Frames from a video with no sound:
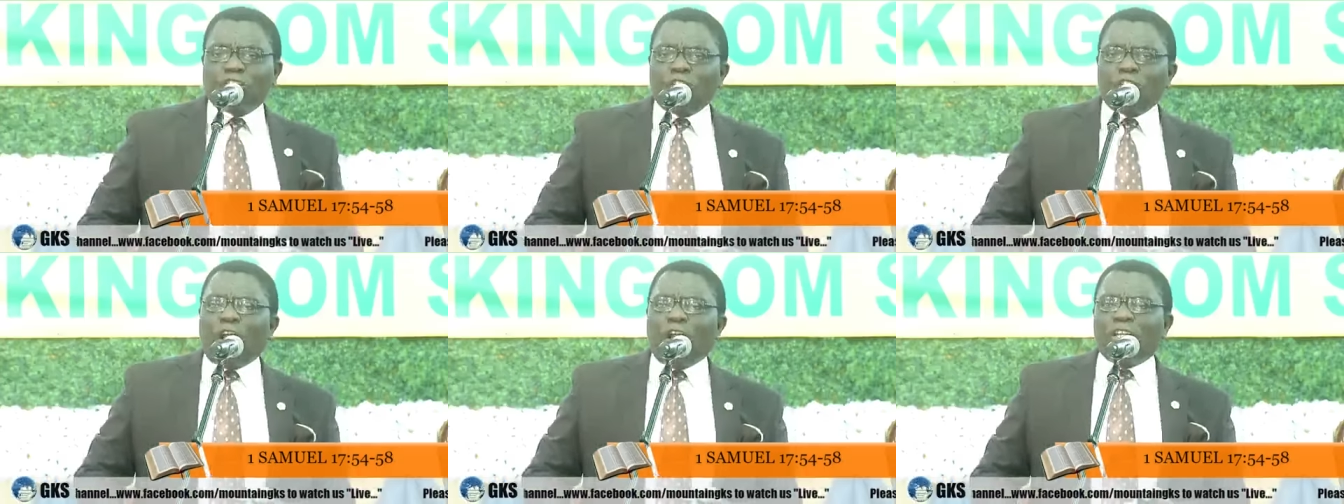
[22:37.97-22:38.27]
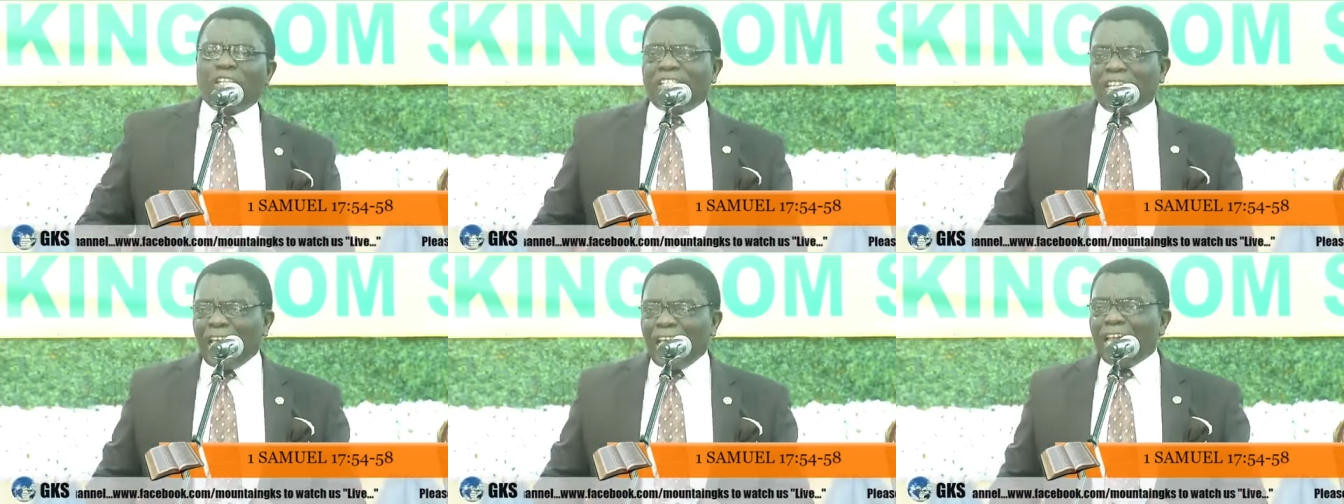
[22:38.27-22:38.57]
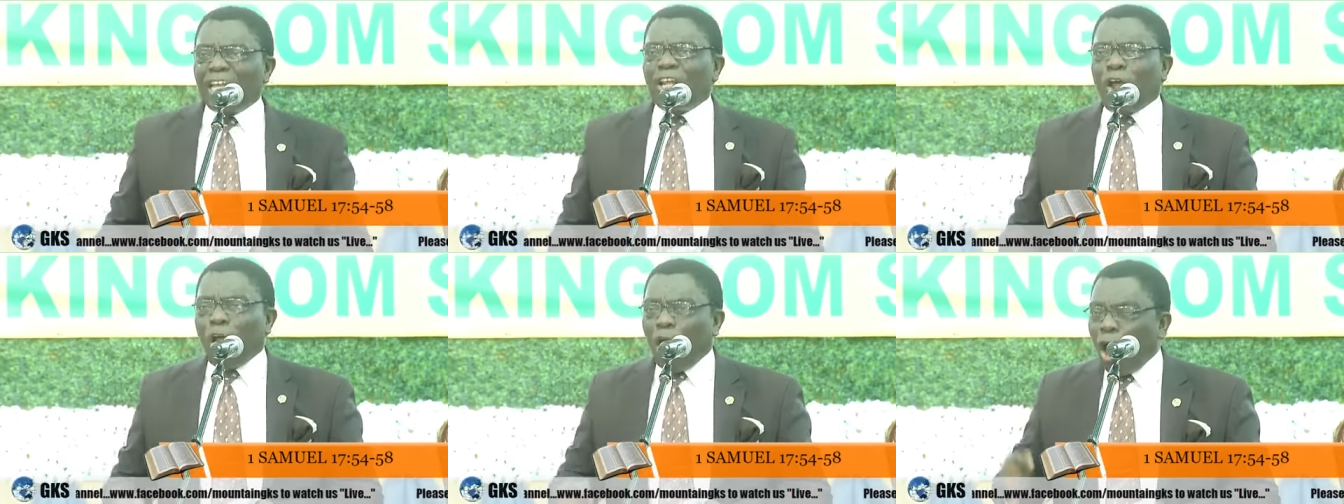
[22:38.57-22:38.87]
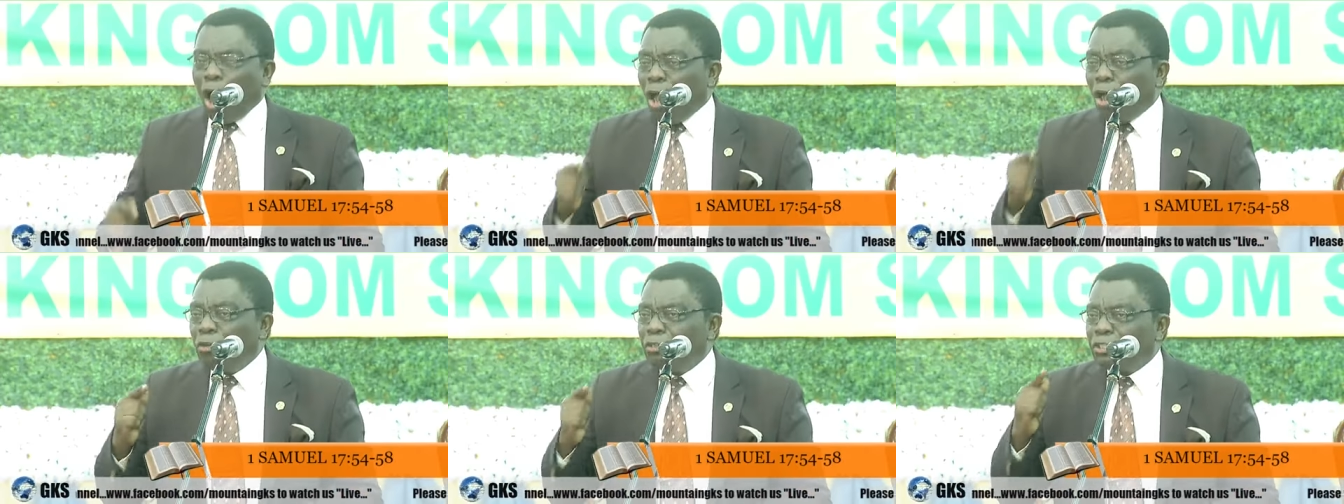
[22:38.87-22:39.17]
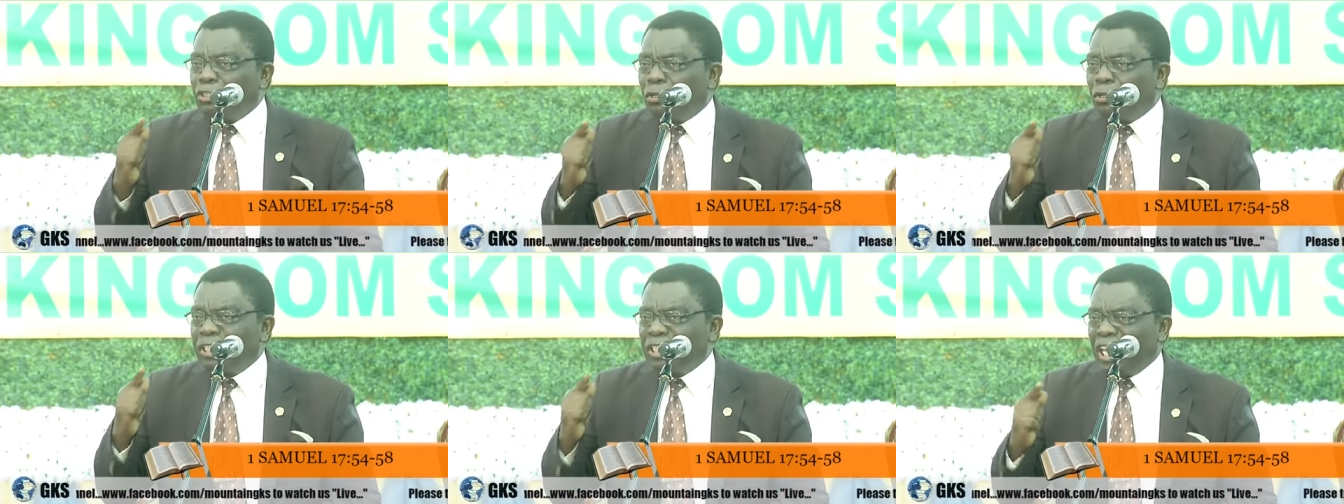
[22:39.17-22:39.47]
Saul said
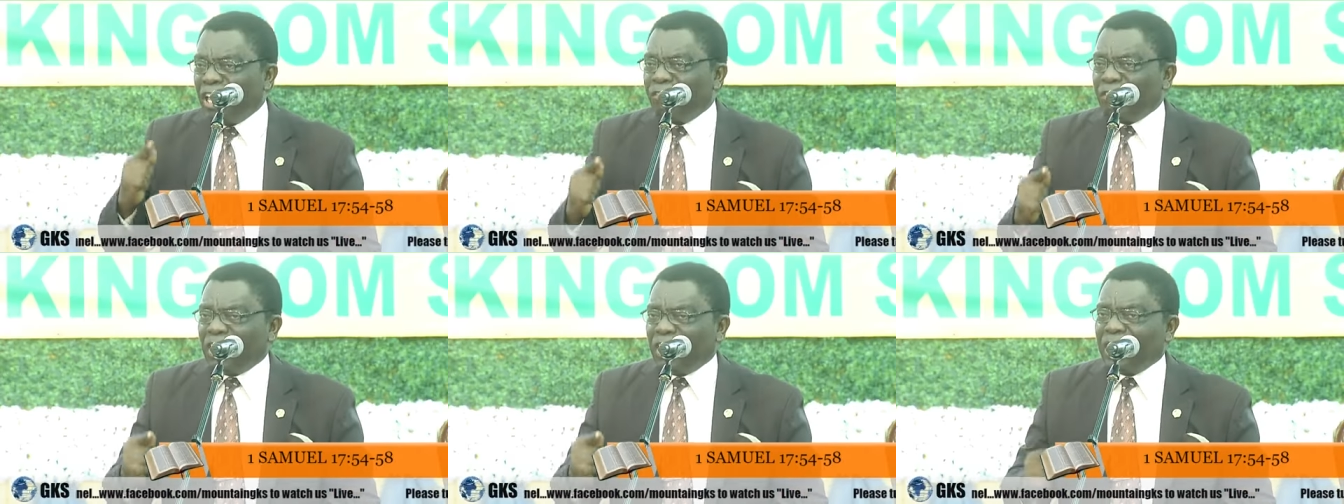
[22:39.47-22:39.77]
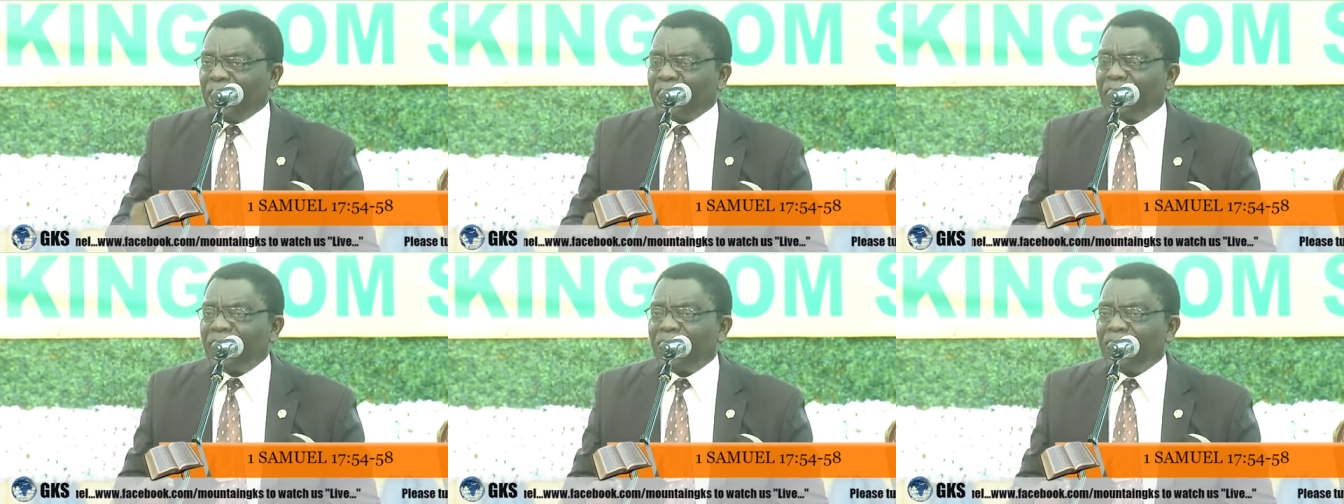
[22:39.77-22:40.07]
unto David,